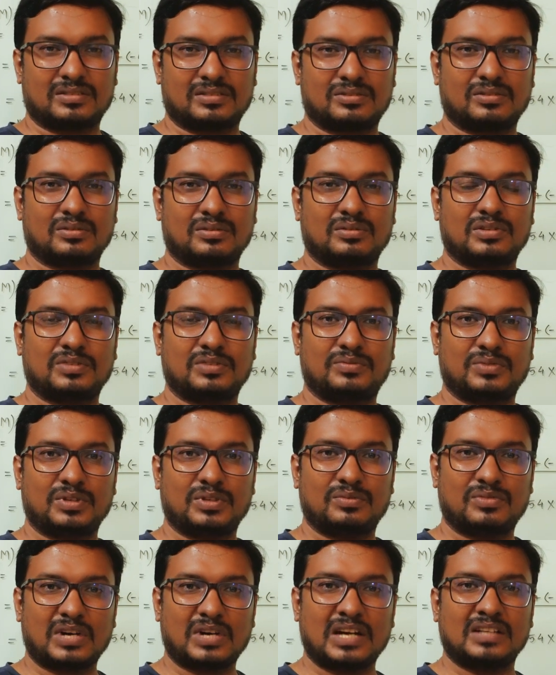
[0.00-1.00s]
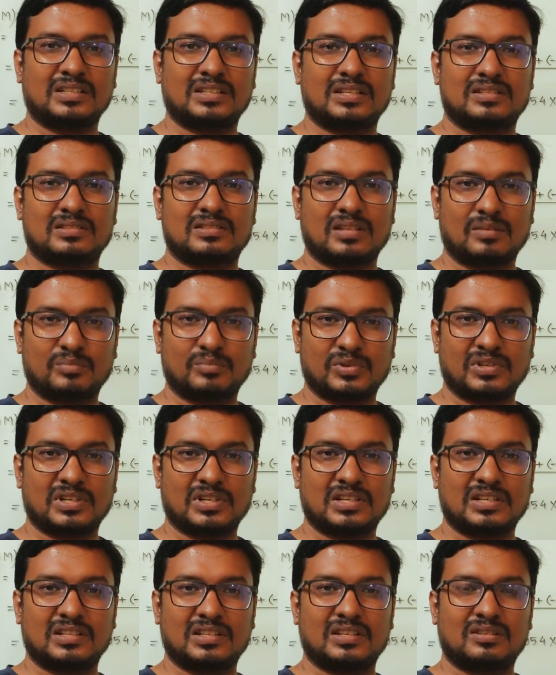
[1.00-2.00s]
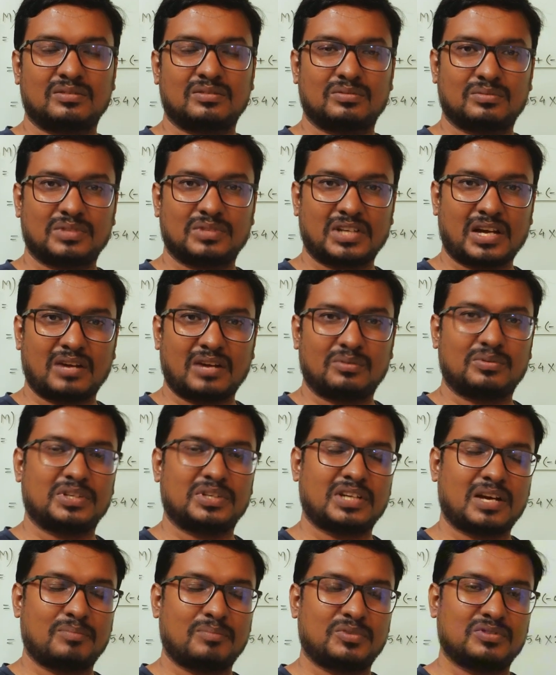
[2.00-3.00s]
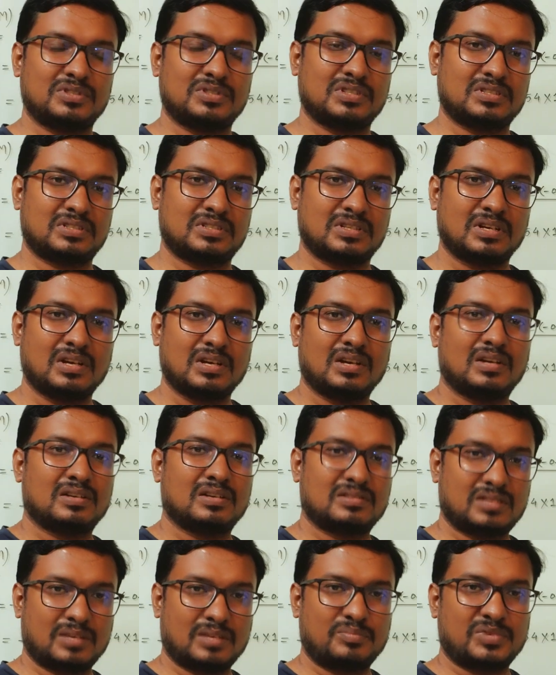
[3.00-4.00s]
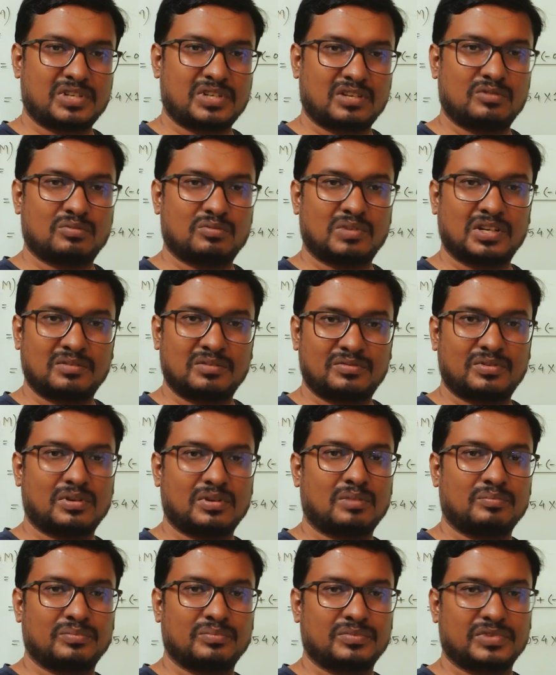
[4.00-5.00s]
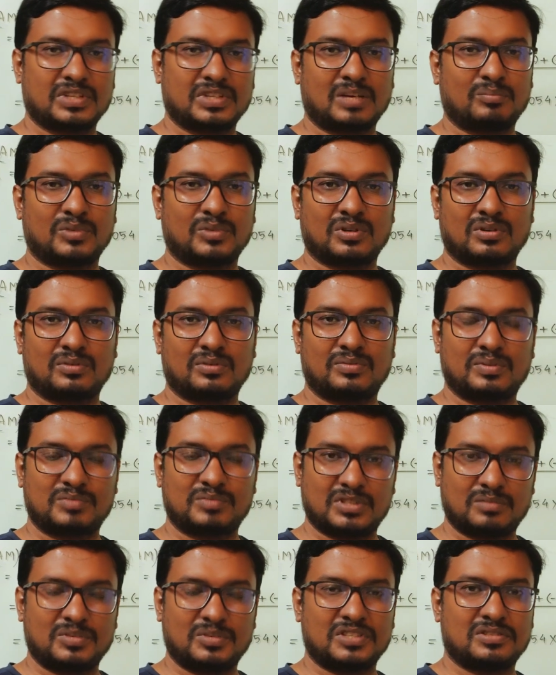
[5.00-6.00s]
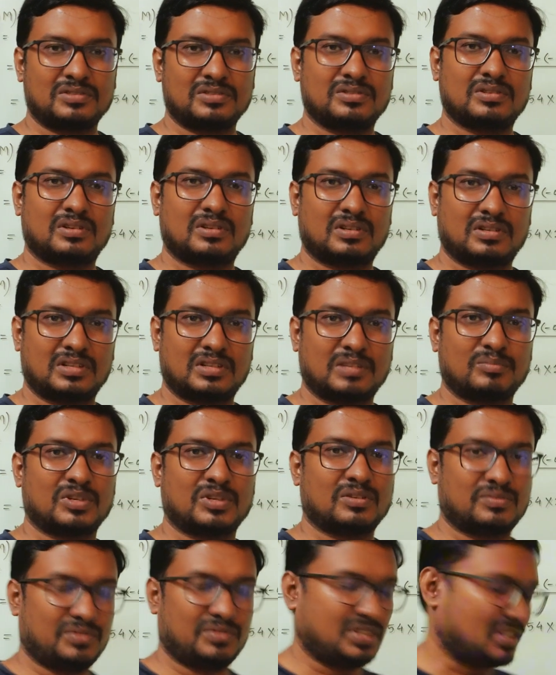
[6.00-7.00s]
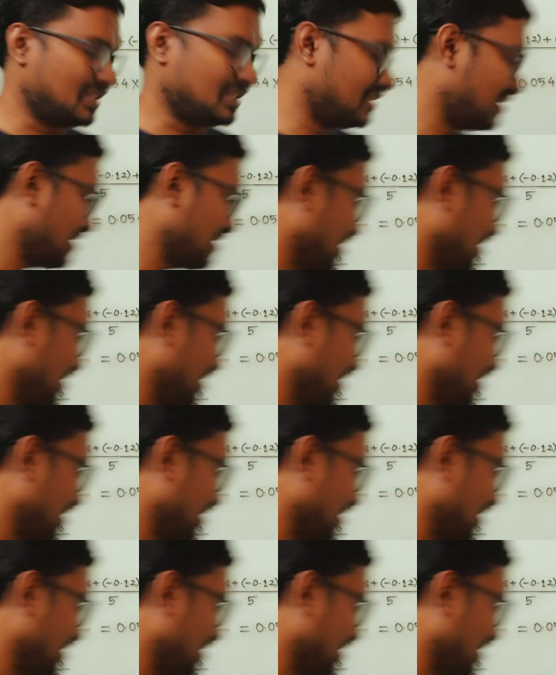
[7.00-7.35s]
So if we find that sample data, then we have to just subtract 1 from number of observations or number of years.